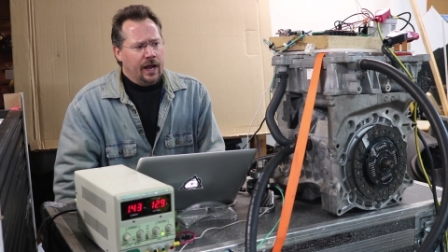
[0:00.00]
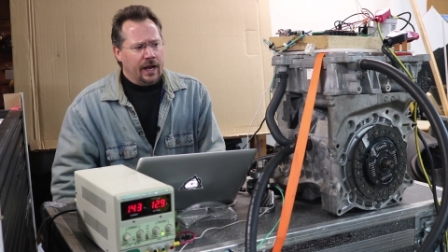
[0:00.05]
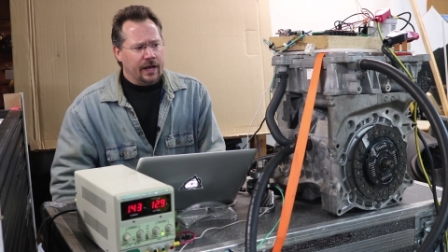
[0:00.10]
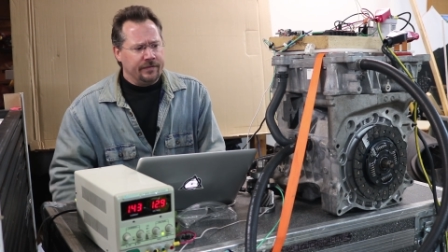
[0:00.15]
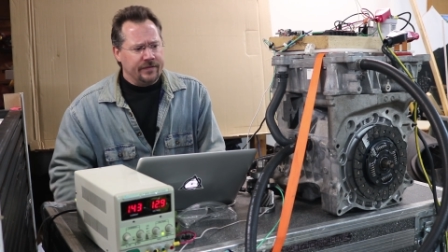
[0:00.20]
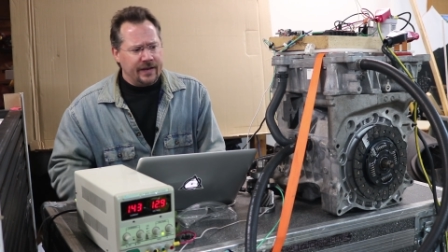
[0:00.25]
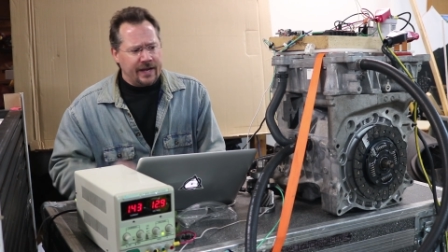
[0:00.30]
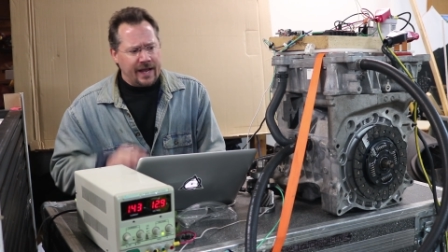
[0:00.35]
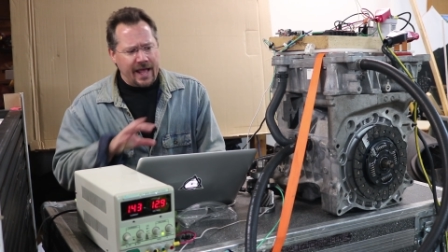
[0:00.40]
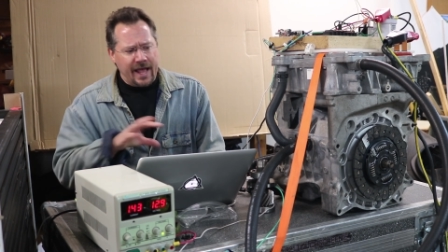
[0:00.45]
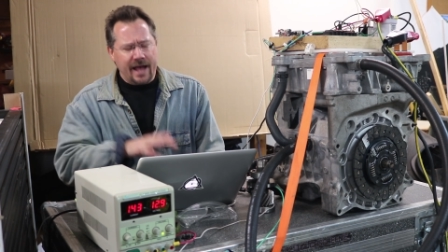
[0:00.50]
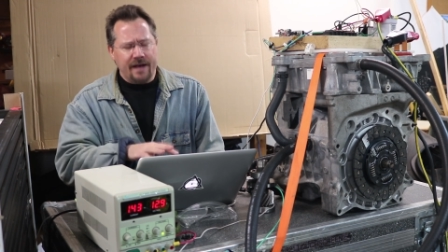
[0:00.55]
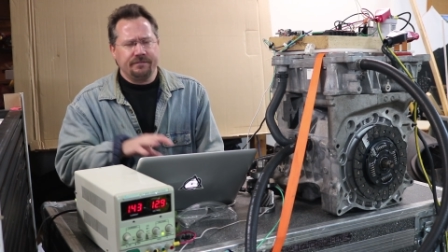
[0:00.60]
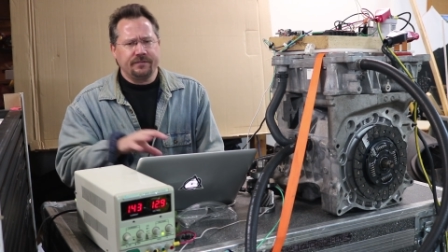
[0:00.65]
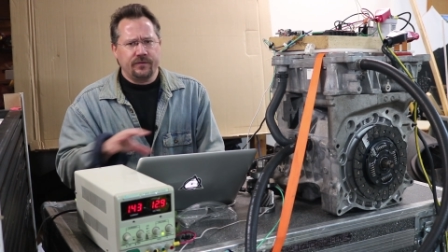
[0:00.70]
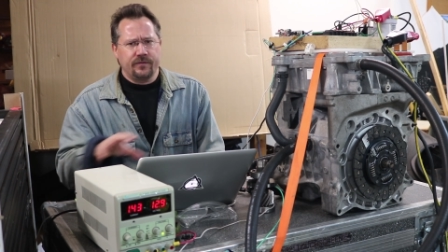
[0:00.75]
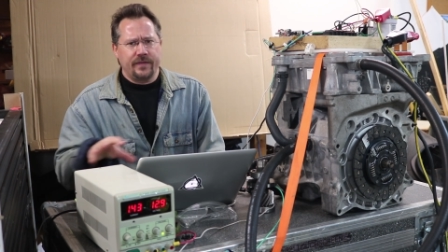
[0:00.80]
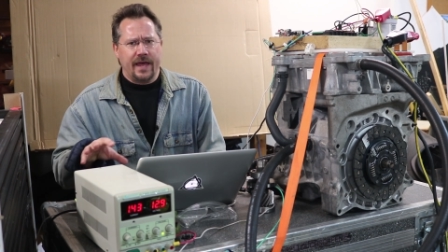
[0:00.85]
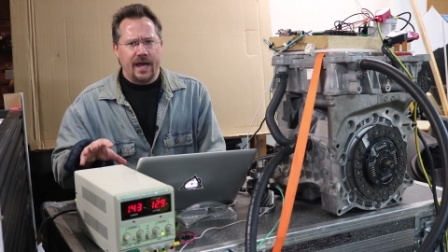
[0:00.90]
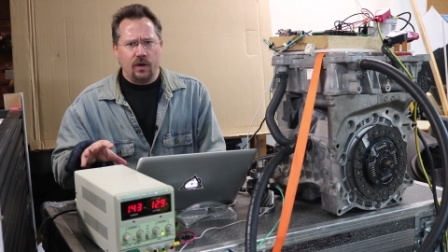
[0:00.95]
and then
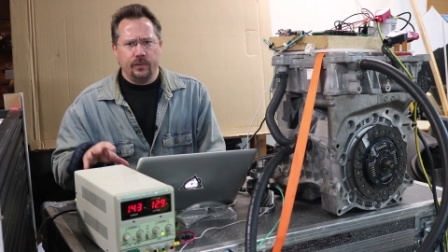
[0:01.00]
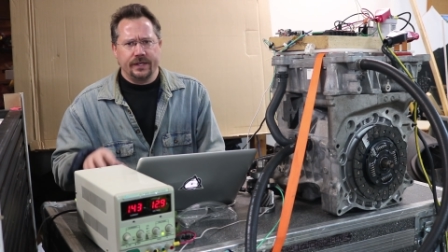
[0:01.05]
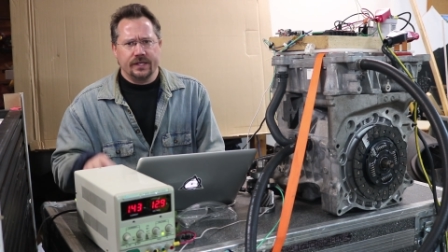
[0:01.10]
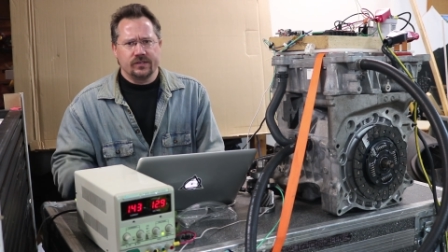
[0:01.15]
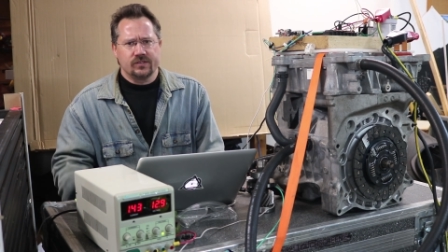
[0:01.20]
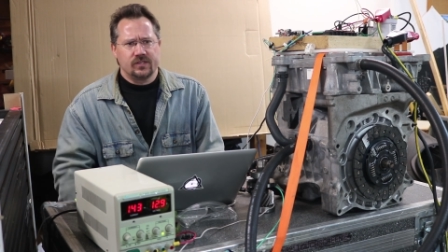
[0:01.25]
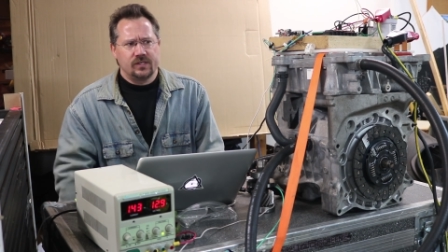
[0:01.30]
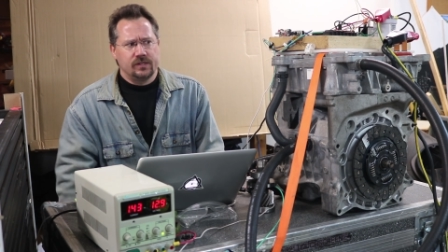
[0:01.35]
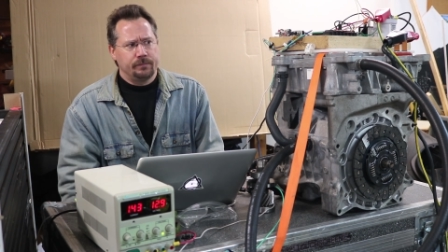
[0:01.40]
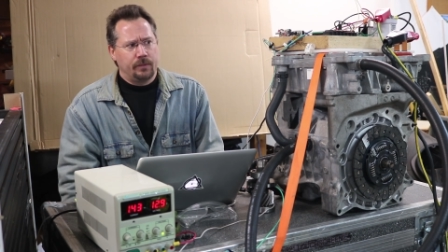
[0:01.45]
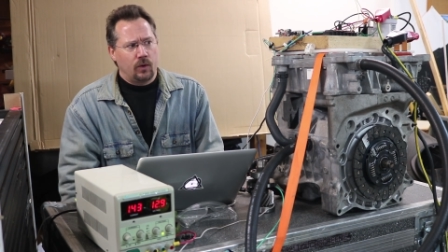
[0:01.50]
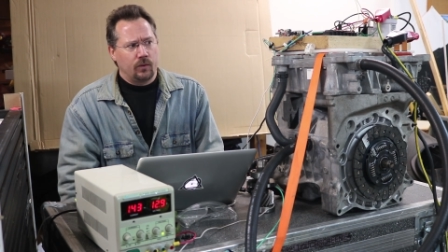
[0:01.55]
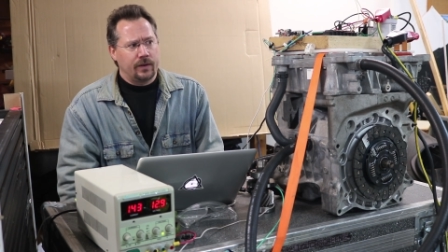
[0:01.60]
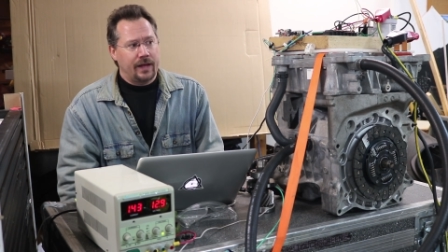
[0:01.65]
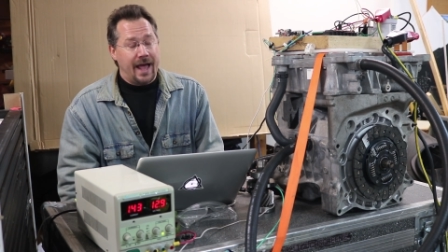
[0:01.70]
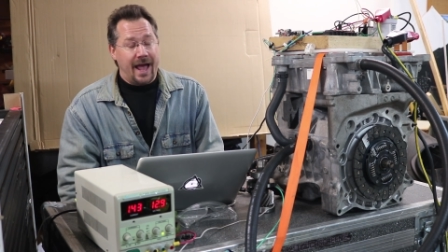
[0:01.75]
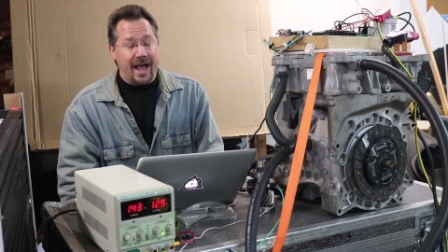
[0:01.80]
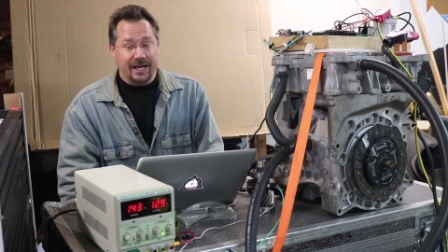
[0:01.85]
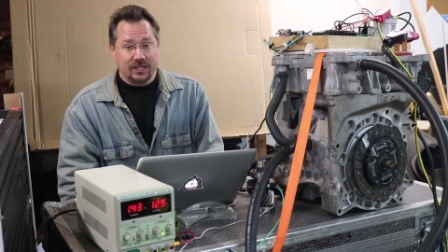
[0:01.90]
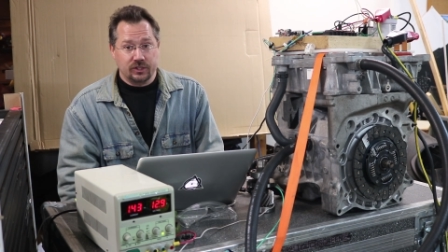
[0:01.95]
after that we can see about
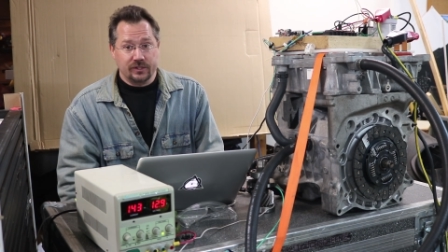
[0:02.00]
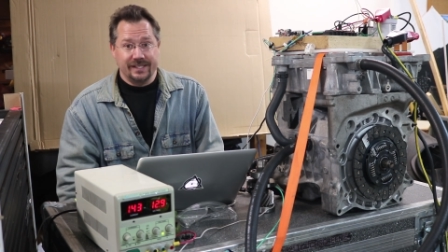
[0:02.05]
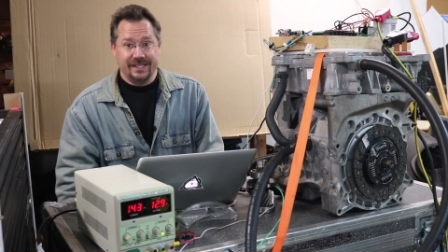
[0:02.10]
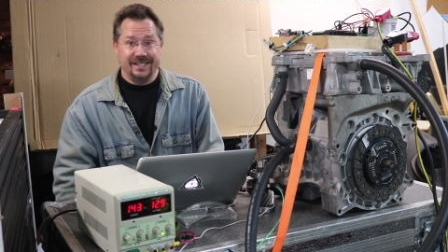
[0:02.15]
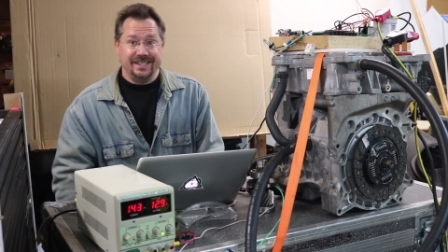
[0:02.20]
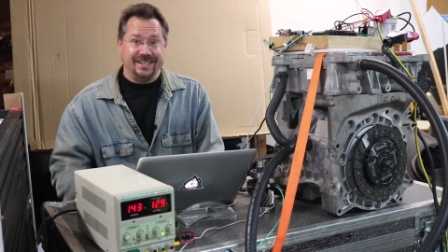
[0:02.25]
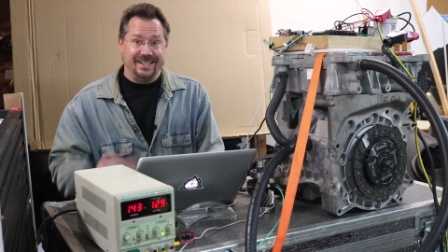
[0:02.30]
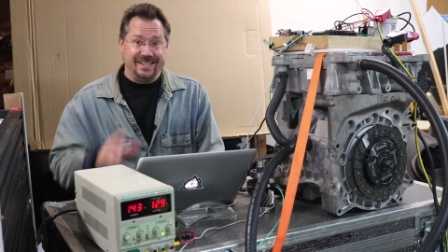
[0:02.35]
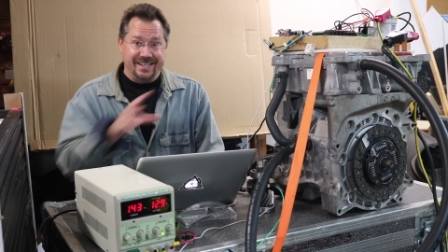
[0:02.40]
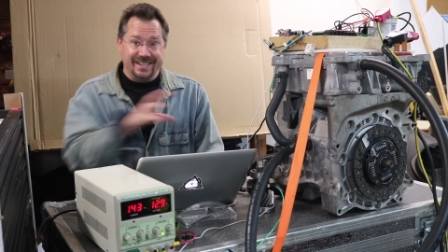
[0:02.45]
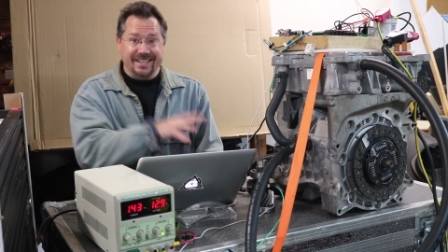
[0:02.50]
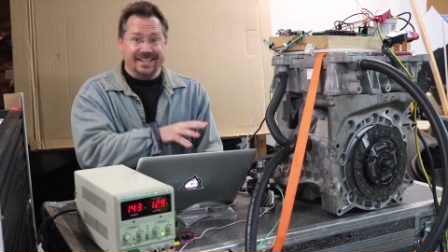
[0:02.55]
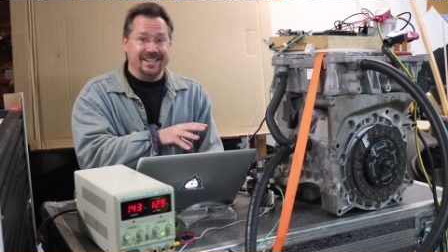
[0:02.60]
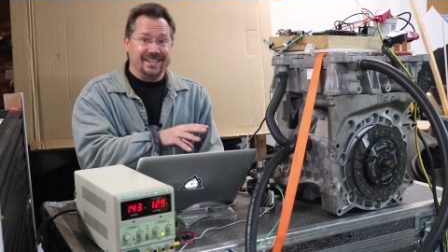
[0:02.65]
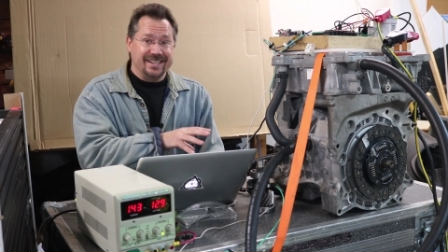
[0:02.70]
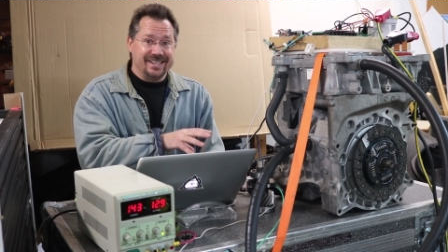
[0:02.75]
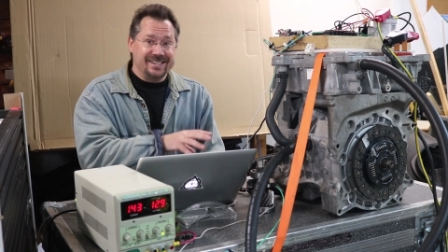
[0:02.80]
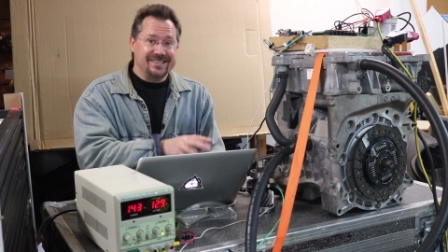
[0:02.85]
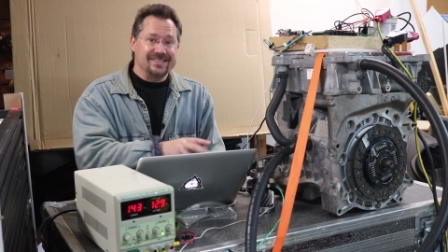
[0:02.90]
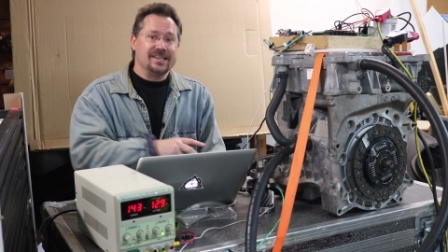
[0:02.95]
actually getting
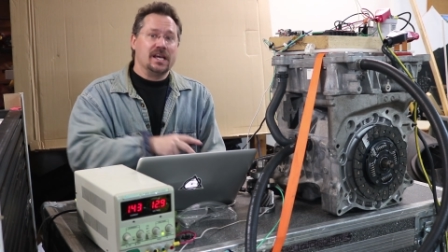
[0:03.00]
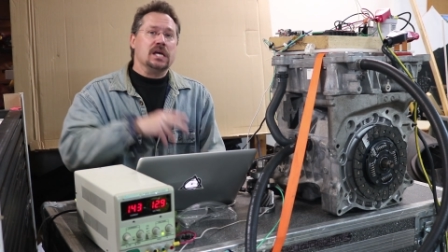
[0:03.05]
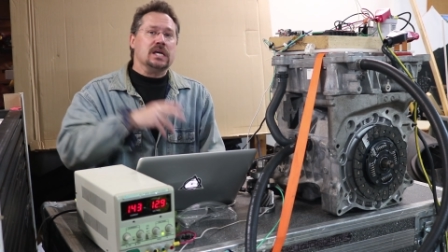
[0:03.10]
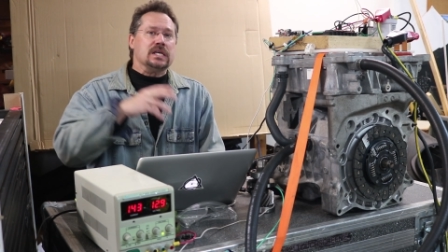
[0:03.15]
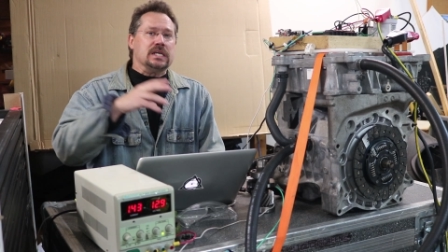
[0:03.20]
this